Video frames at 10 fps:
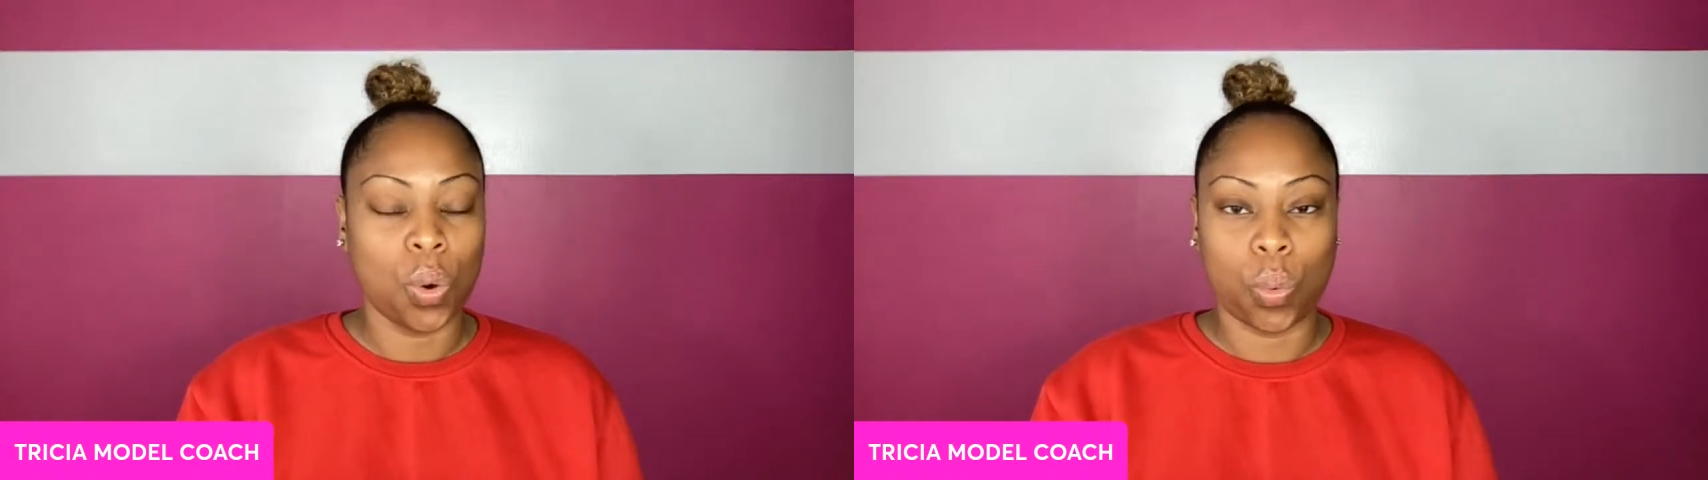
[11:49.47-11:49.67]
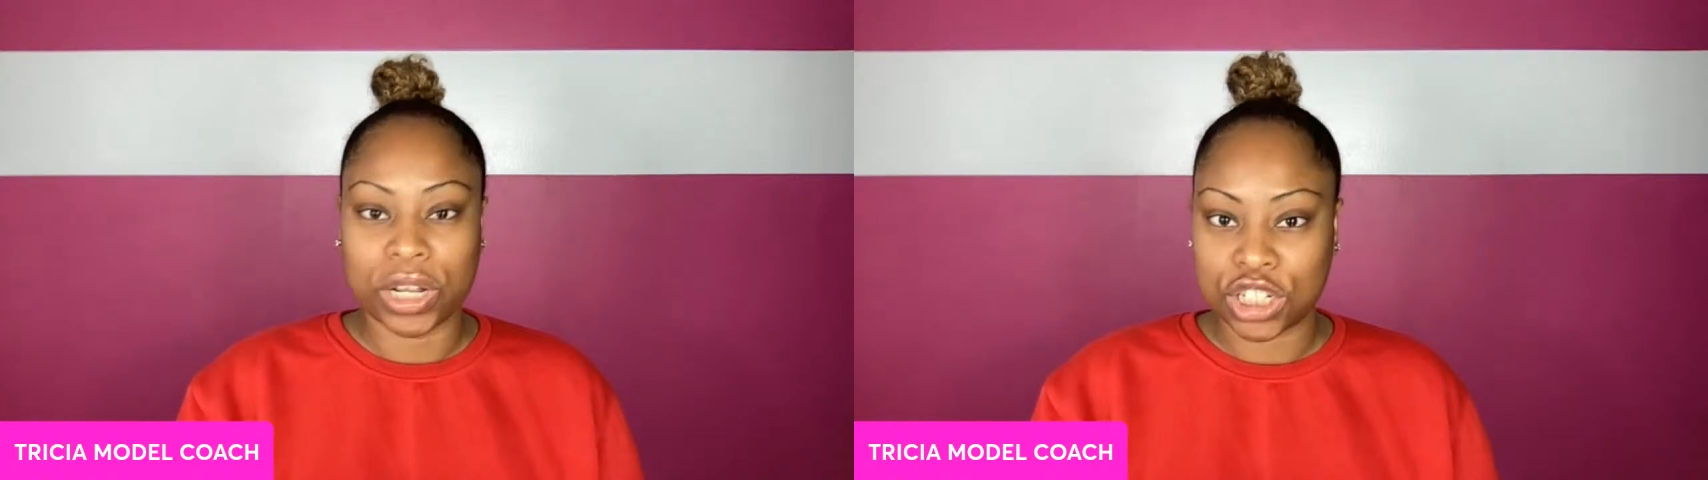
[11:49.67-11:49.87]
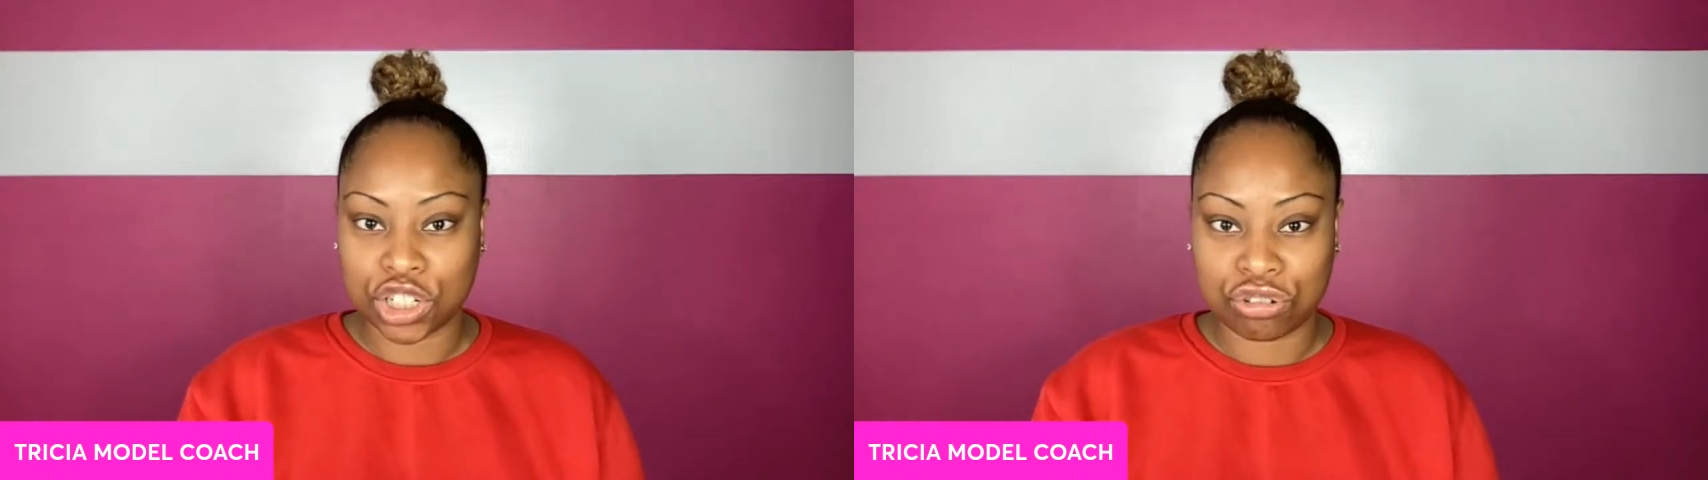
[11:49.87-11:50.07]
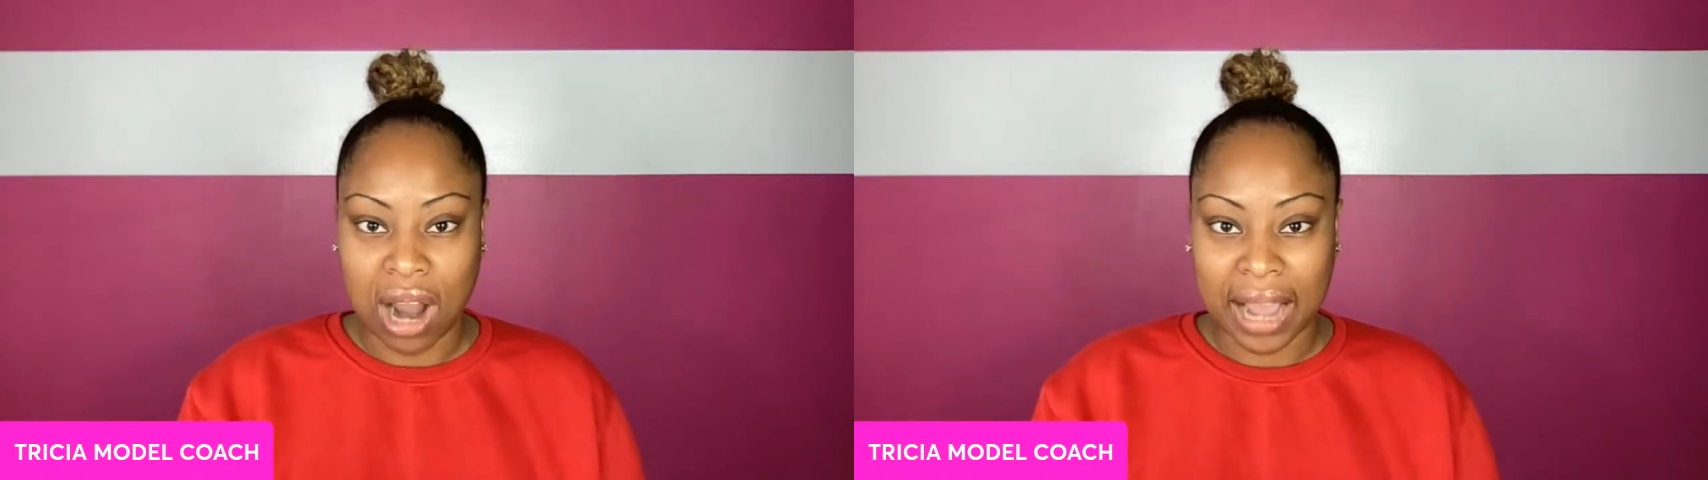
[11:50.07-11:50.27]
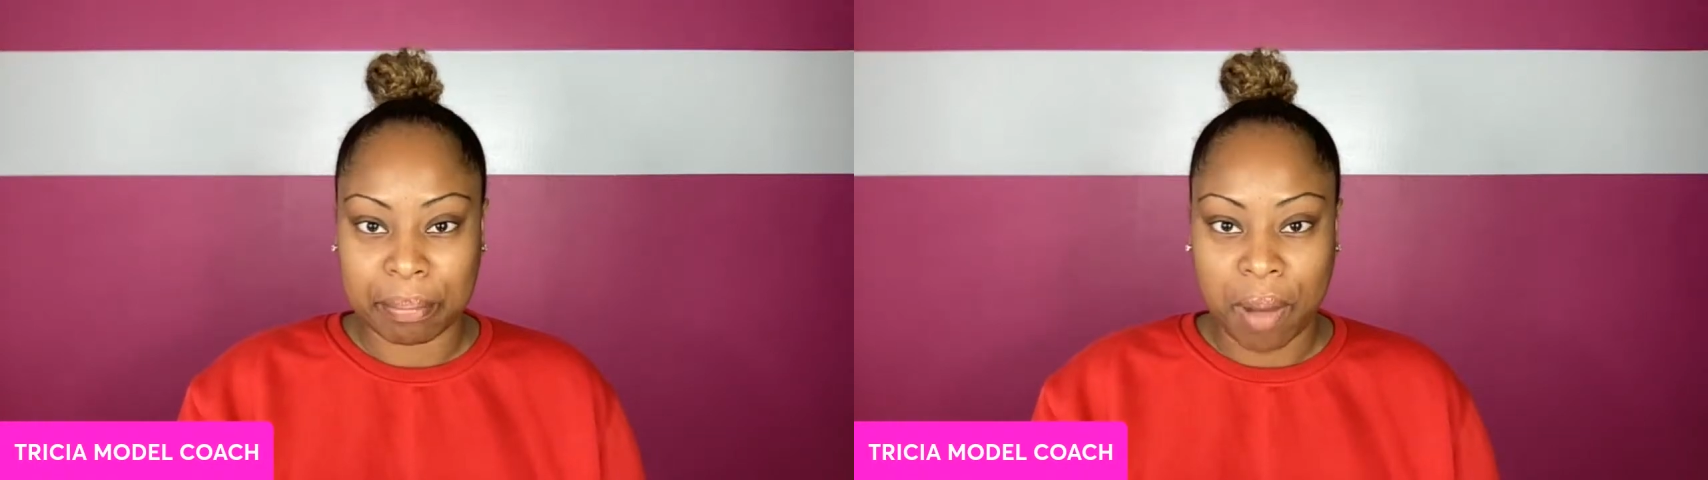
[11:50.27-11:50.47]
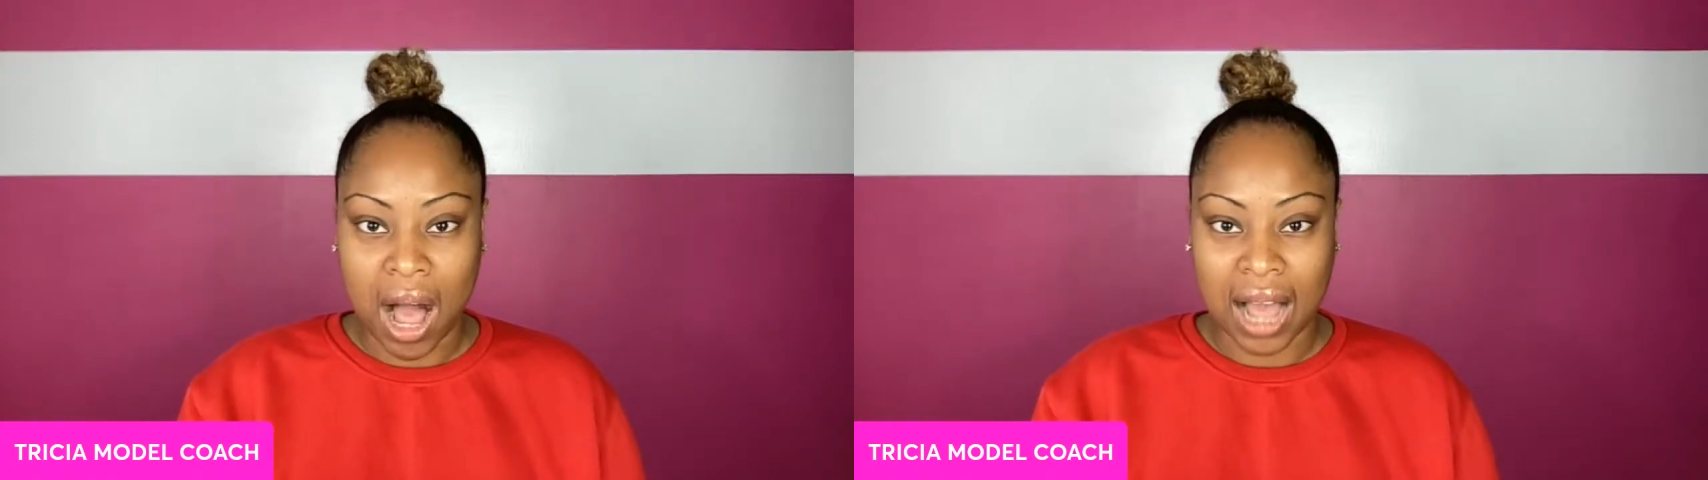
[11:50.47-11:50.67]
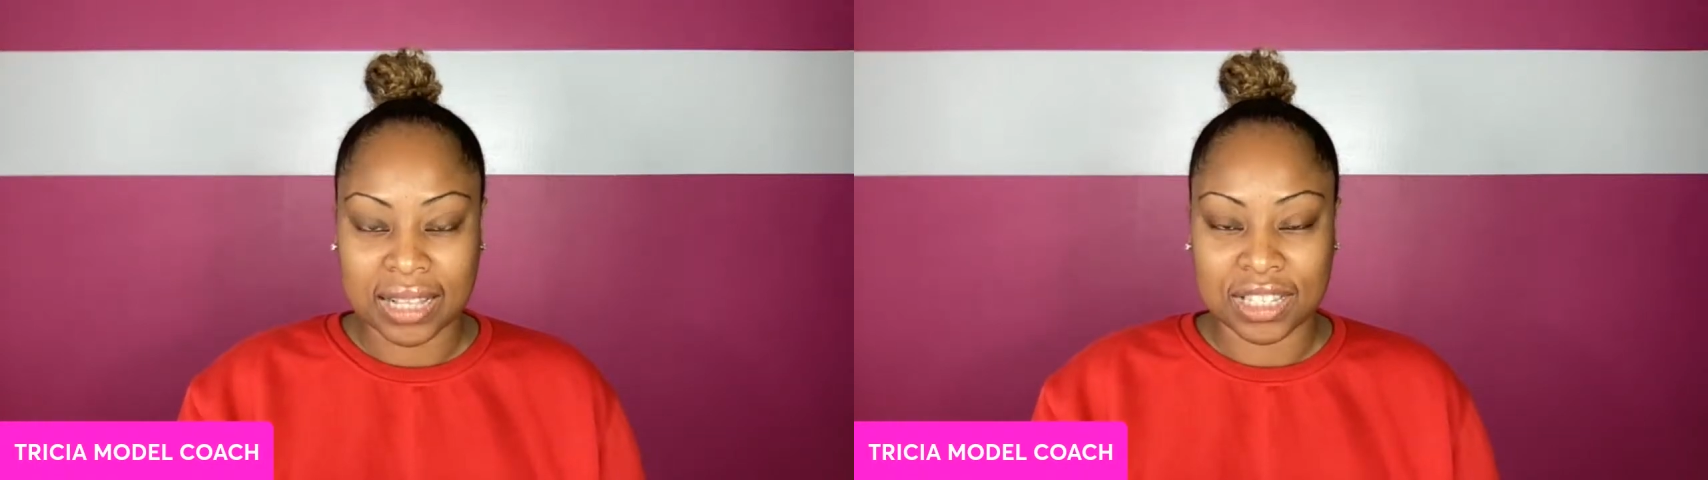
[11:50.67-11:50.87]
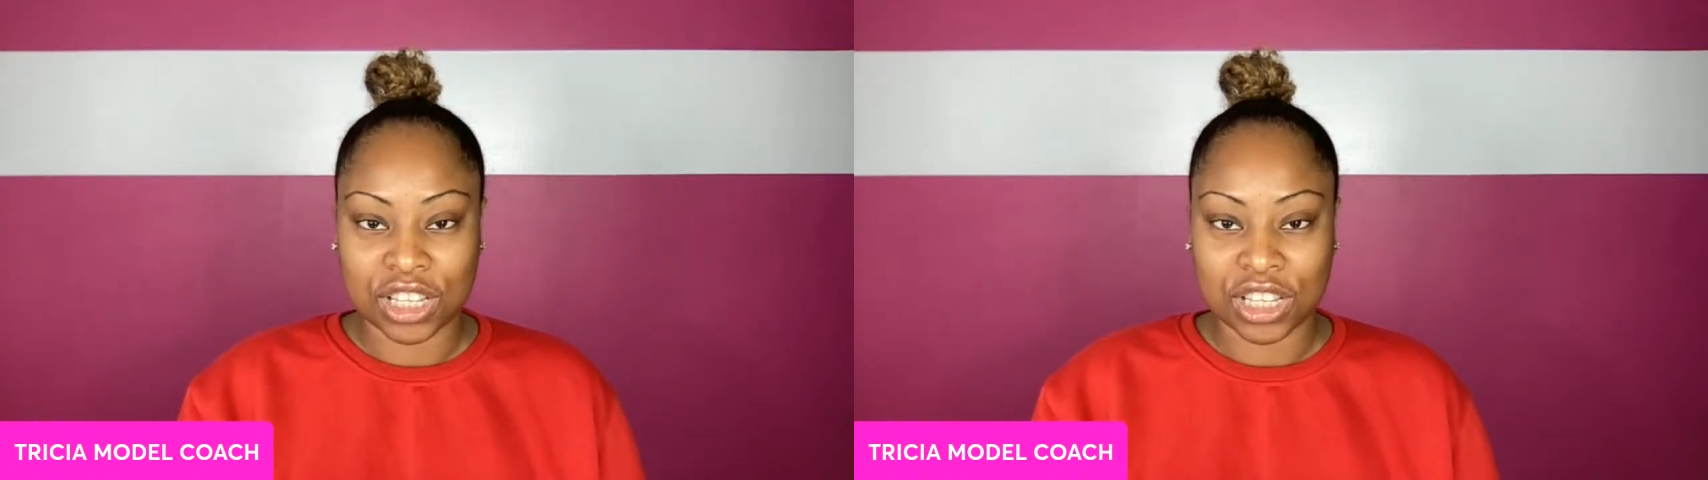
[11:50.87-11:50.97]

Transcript: which tripod